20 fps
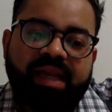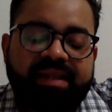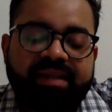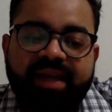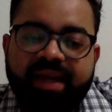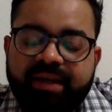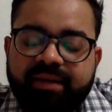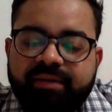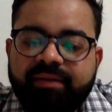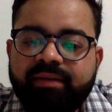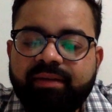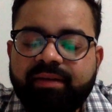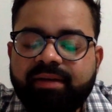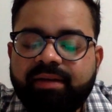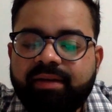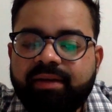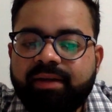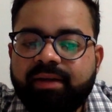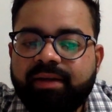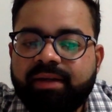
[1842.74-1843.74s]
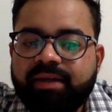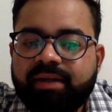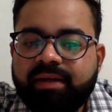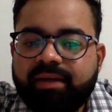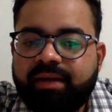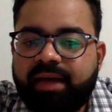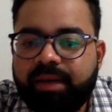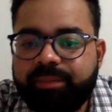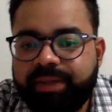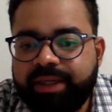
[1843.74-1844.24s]
Then
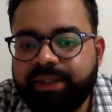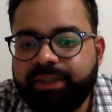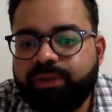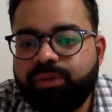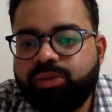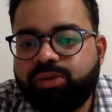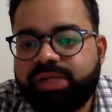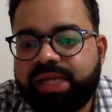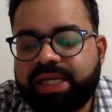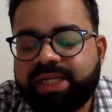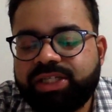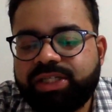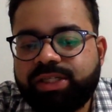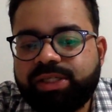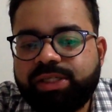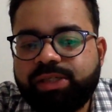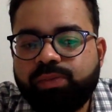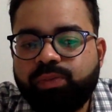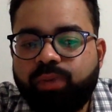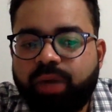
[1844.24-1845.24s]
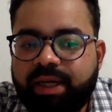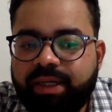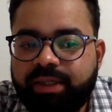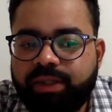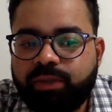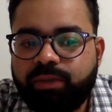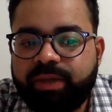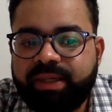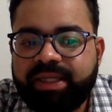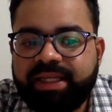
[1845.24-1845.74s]
coming to sections
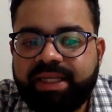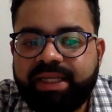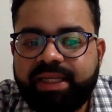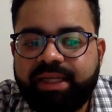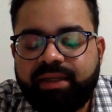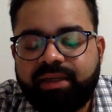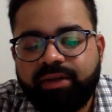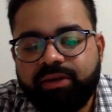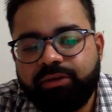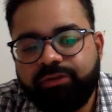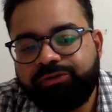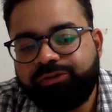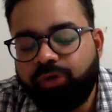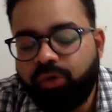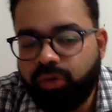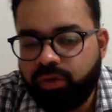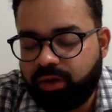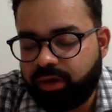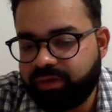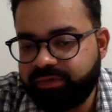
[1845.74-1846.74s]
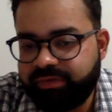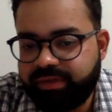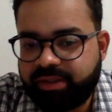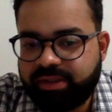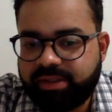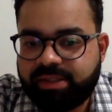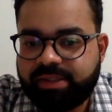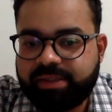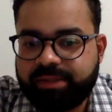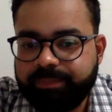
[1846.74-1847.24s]
124
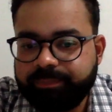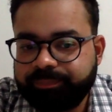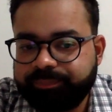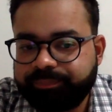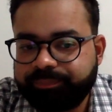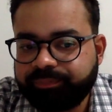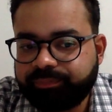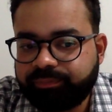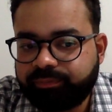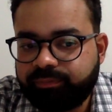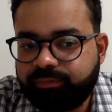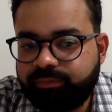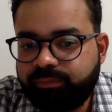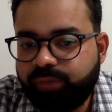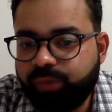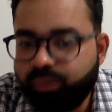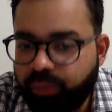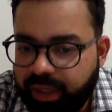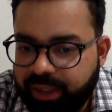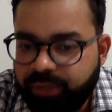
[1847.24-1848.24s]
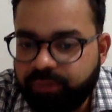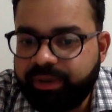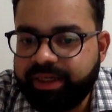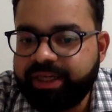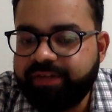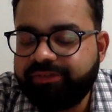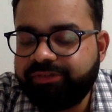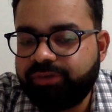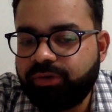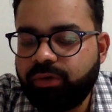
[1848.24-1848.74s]
onwards,
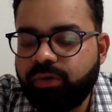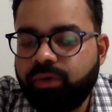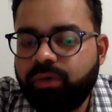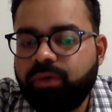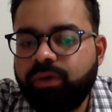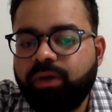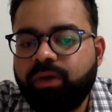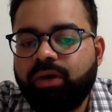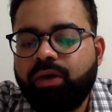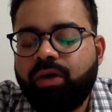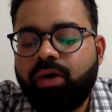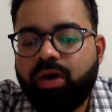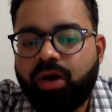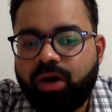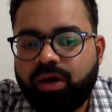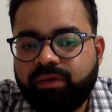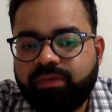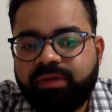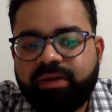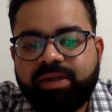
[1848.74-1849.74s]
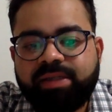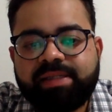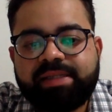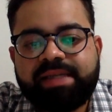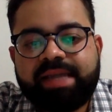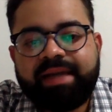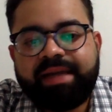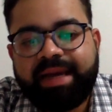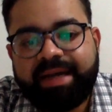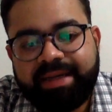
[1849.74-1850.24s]
124 onwards
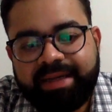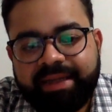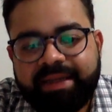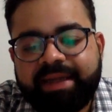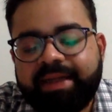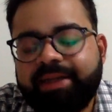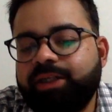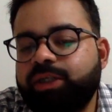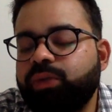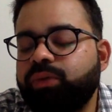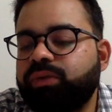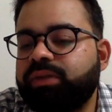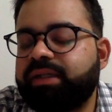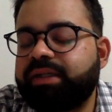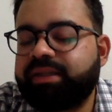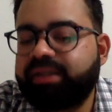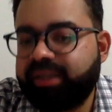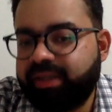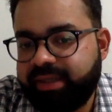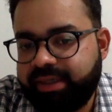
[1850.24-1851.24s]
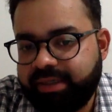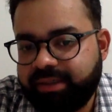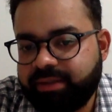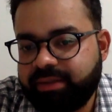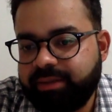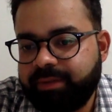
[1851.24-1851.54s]
and ending at 238,